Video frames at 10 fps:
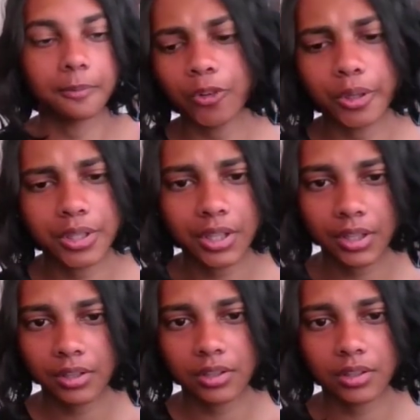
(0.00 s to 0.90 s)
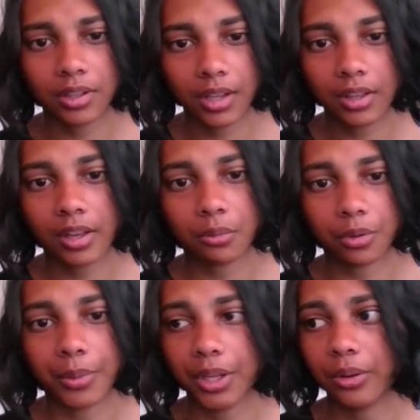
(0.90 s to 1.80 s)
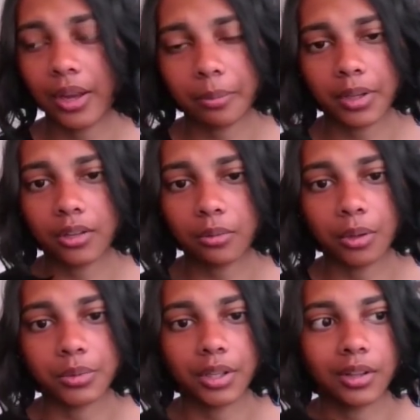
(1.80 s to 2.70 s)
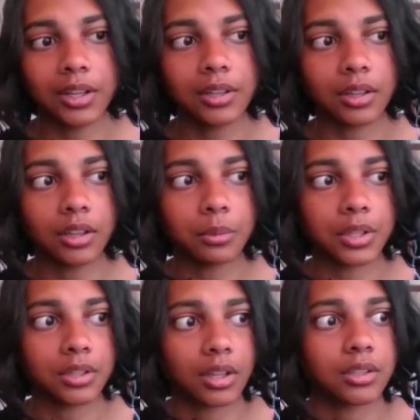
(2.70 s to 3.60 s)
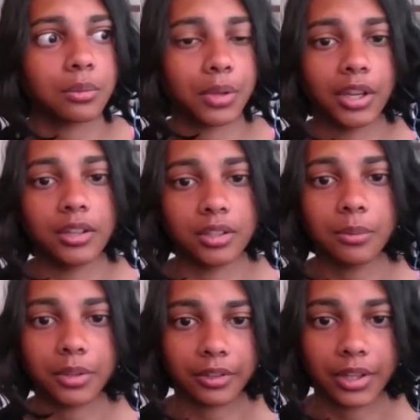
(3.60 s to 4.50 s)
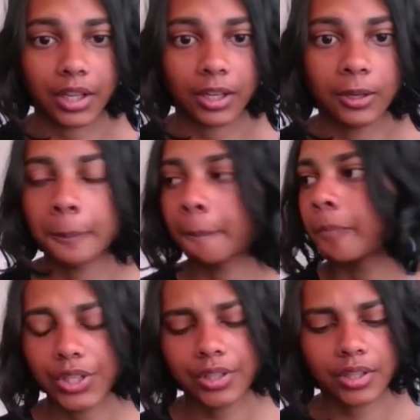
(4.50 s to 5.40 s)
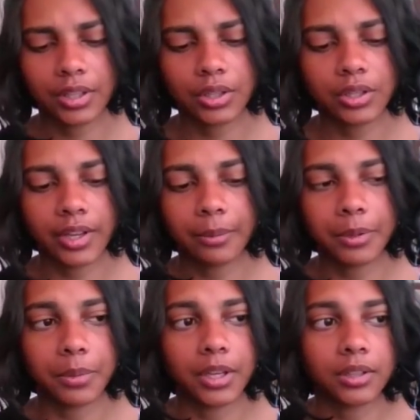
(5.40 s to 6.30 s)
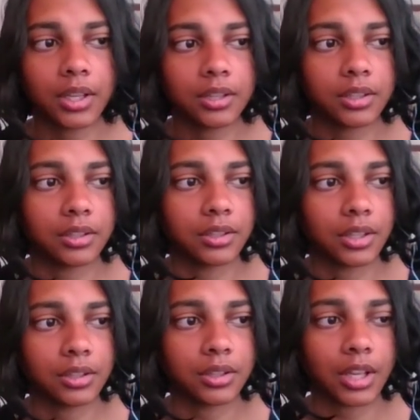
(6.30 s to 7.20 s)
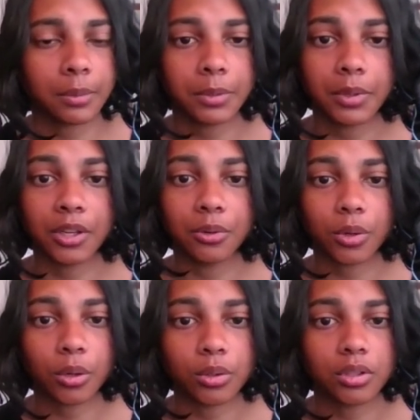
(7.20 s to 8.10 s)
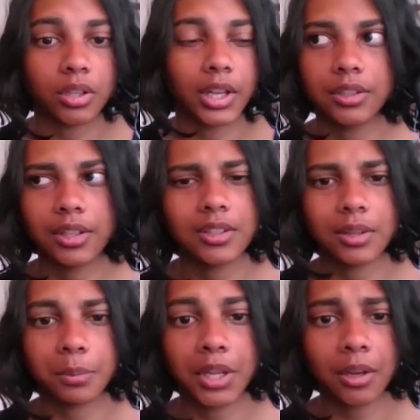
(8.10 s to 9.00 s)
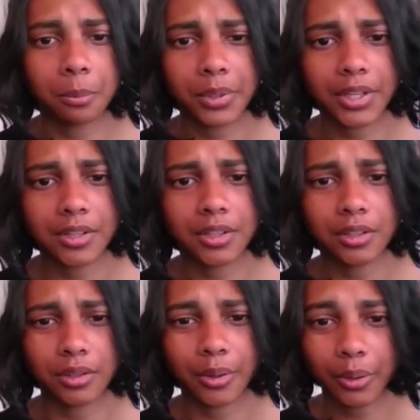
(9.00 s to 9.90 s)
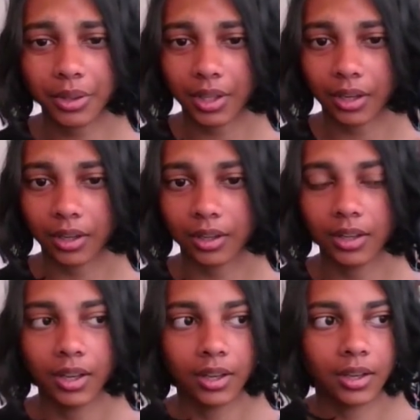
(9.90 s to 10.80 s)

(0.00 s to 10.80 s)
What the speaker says: Forcing this, thinking that it will make you happy and it won't, and Lena Dunham is such a big example of that. She says that she's happy being nasty, she says she's happy being gross, she says that being unpleasant is a good thing.